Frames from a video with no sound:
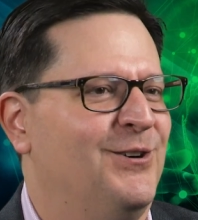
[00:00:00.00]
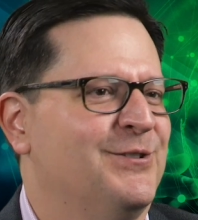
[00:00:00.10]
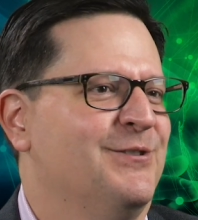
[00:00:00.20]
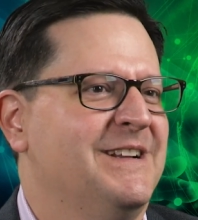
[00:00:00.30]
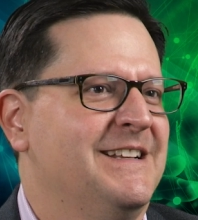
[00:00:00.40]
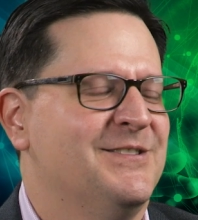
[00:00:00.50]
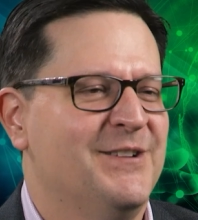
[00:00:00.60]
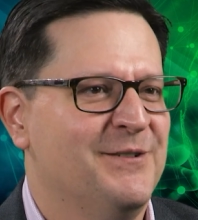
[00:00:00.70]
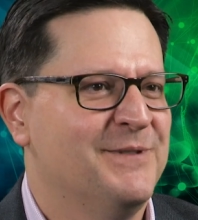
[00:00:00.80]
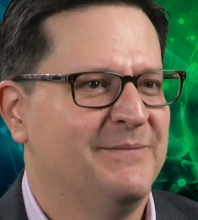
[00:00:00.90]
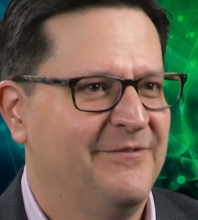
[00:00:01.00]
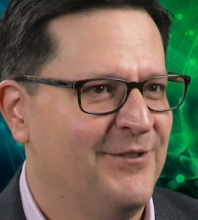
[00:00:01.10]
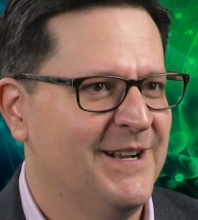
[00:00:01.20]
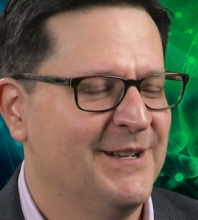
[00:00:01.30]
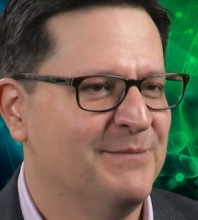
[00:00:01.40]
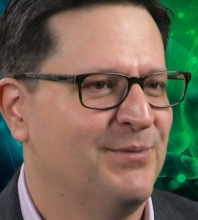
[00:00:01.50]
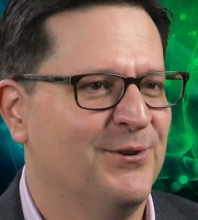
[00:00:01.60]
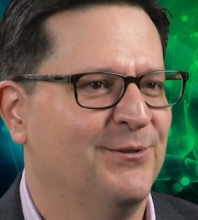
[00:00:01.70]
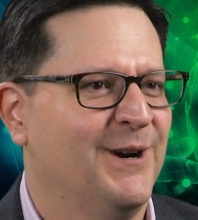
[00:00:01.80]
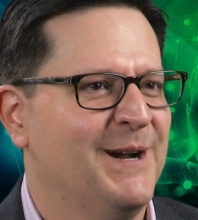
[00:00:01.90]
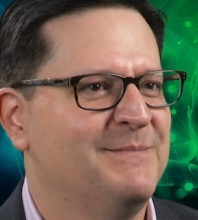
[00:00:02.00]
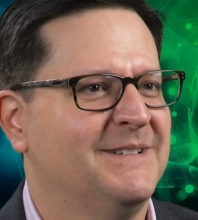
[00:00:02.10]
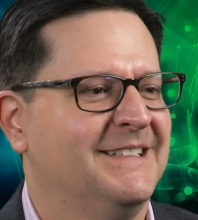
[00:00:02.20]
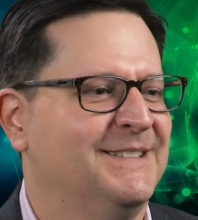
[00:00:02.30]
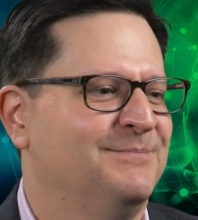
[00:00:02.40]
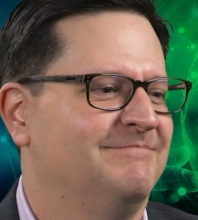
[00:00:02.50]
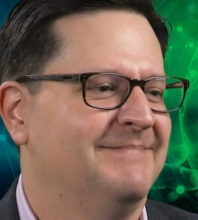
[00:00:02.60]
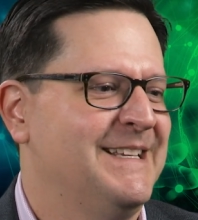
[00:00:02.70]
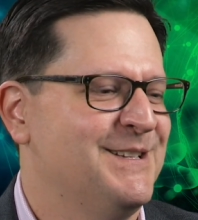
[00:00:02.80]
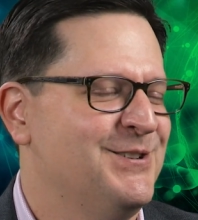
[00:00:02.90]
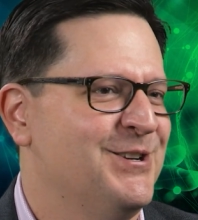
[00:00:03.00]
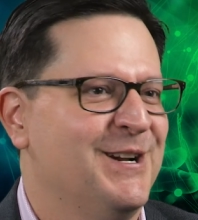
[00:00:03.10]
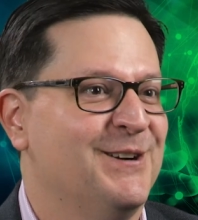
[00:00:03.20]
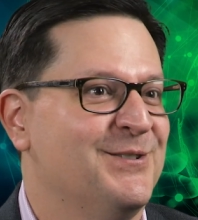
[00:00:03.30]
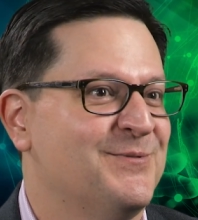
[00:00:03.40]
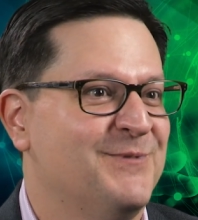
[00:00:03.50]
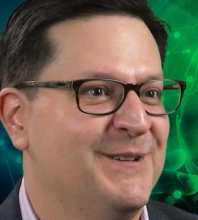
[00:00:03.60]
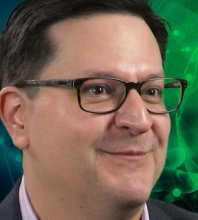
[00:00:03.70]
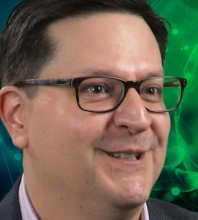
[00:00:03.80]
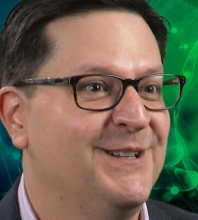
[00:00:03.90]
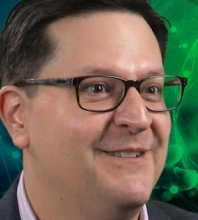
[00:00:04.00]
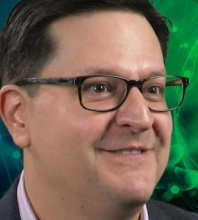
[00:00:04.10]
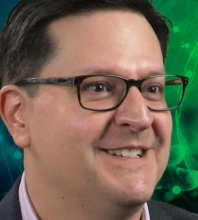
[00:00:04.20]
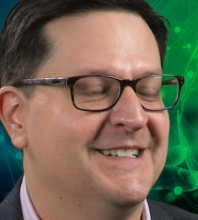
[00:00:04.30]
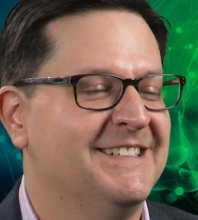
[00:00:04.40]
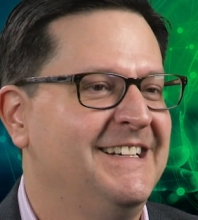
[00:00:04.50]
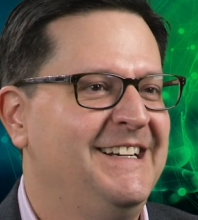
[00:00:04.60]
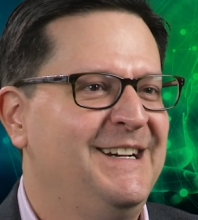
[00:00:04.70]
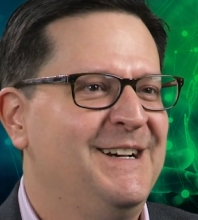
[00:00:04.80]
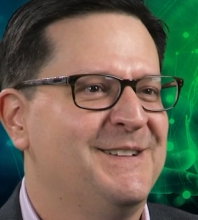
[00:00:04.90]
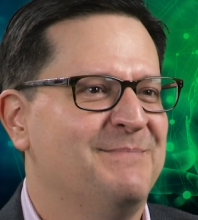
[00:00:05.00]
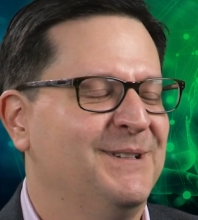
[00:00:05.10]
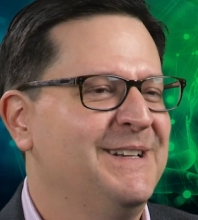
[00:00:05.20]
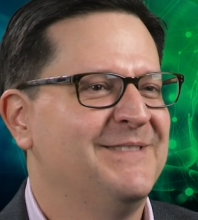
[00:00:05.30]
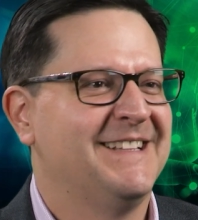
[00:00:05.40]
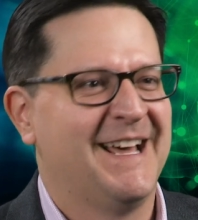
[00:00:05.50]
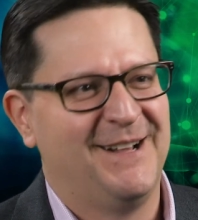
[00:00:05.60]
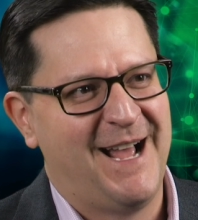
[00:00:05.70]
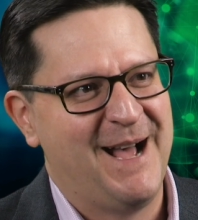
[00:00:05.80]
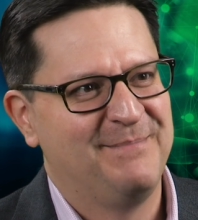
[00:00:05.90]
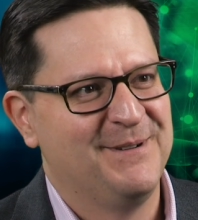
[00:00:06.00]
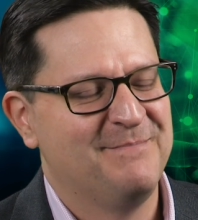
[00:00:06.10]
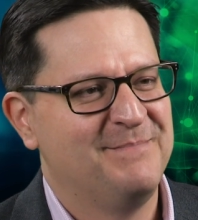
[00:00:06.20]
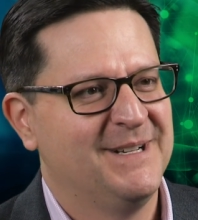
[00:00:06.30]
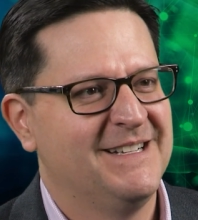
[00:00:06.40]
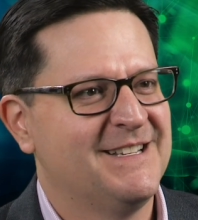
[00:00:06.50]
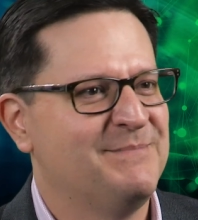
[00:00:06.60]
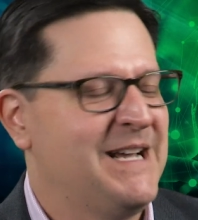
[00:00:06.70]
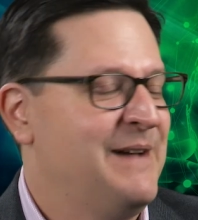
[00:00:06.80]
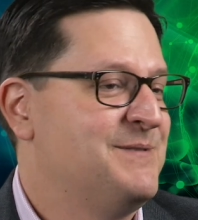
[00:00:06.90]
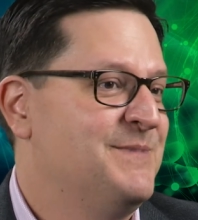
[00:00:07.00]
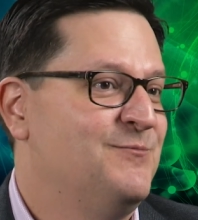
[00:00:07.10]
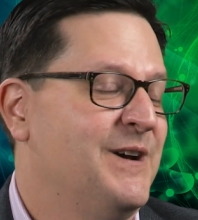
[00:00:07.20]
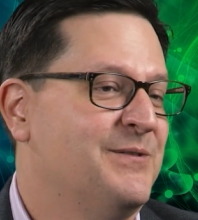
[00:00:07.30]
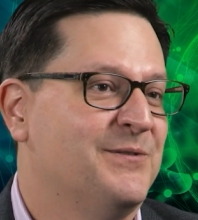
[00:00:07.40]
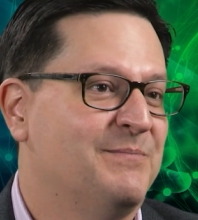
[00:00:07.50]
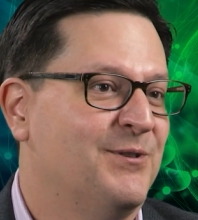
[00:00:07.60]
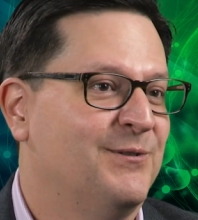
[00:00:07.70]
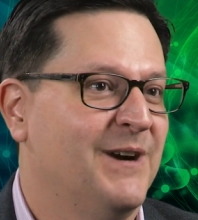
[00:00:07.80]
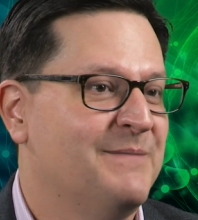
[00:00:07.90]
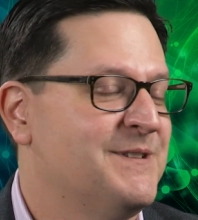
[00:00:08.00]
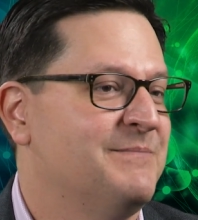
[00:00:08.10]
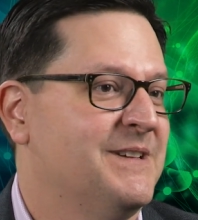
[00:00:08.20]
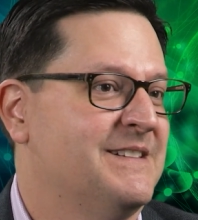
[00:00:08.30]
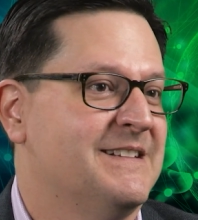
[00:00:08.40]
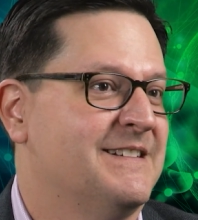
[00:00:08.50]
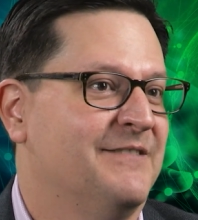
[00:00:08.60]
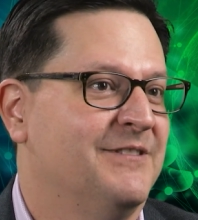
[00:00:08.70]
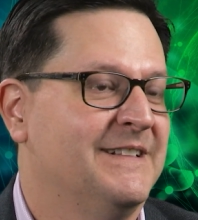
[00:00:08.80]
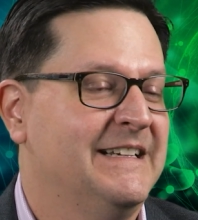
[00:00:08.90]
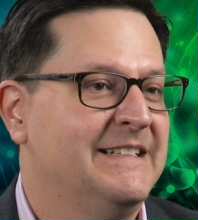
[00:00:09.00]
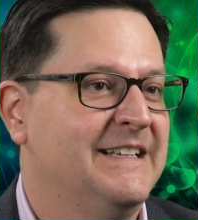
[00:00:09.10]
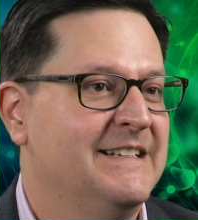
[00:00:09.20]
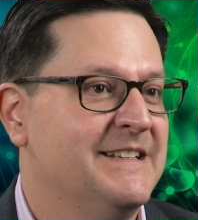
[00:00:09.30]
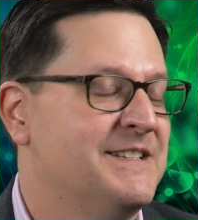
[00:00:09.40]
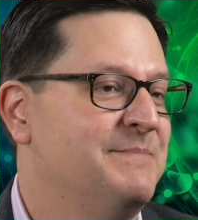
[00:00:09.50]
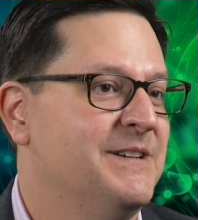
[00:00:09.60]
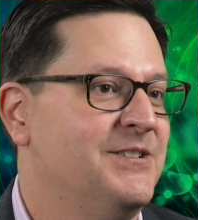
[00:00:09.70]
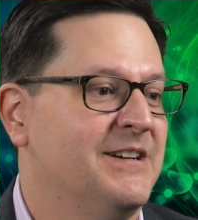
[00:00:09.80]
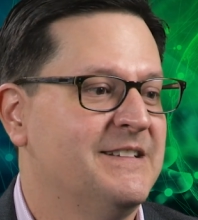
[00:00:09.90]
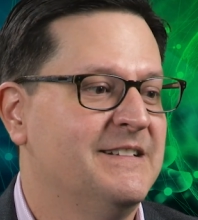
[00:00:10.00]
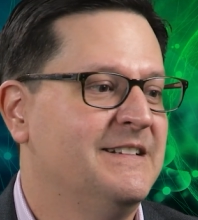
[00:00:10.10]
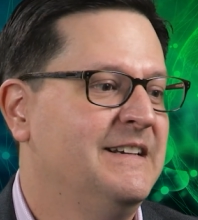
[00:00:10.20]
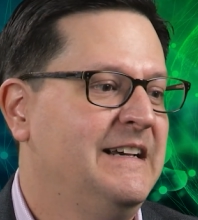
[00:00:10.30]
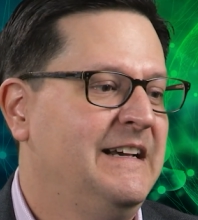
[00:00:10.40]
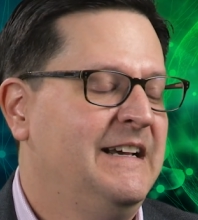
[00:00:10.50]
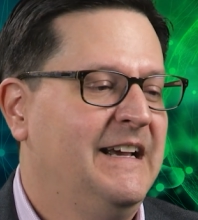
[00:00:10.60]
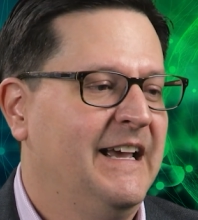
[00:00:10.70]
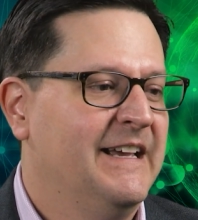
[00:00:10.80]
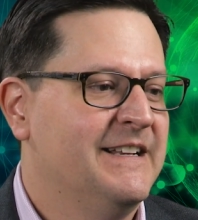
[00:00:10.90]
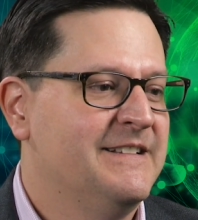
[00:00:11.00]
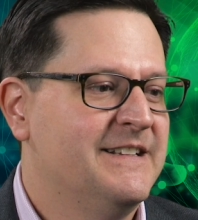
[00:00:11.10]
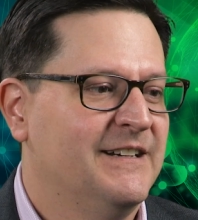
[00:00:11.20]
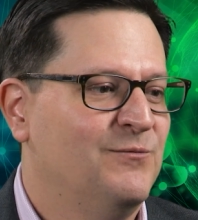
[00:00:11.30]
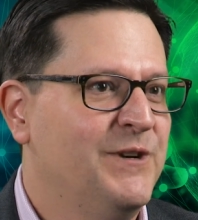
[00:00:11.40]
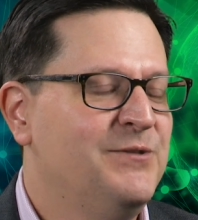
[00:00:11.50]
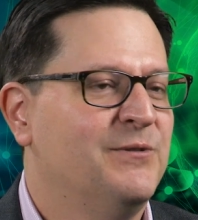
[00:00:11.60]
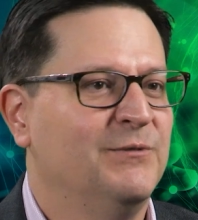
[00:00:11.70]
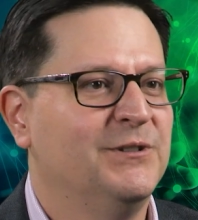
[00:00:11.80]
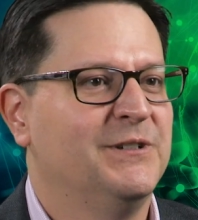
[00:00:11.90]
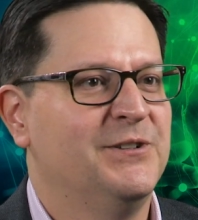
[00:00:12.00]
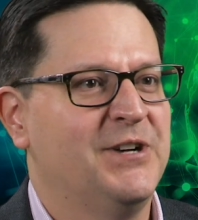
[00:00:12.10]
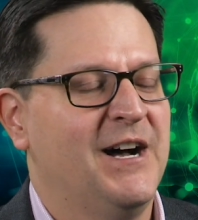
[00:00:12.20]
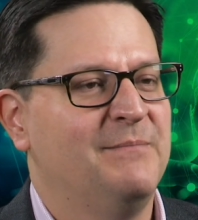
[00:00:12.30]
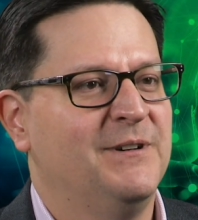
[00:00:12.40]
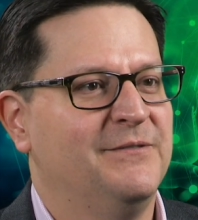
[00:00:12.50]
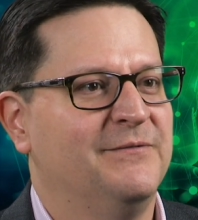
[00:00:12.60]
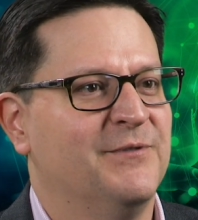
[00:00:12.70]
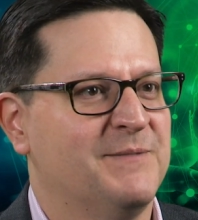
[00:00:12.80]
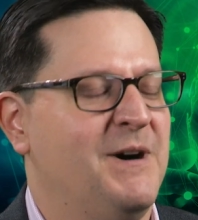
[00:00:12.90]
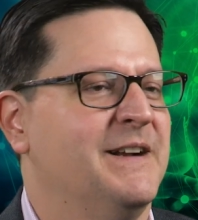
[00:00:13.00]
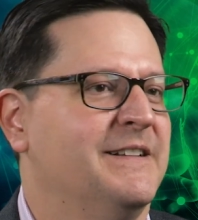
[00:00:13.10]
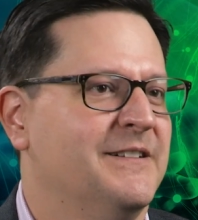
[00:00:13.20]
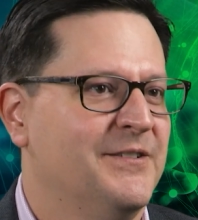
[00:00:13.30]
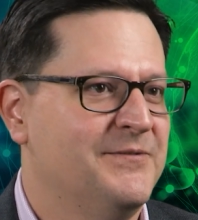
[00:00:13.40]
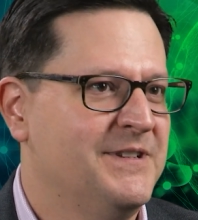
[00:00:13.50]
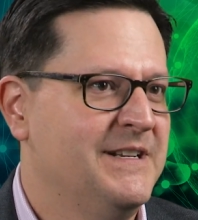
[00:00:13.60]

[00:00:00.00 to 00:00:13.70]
all your needs known up front in a program. As engineers, we love to believe that that'll happen, but sometimes midway through the program, something's discovered that needs to be adjusted. And we do a really good job of responding to those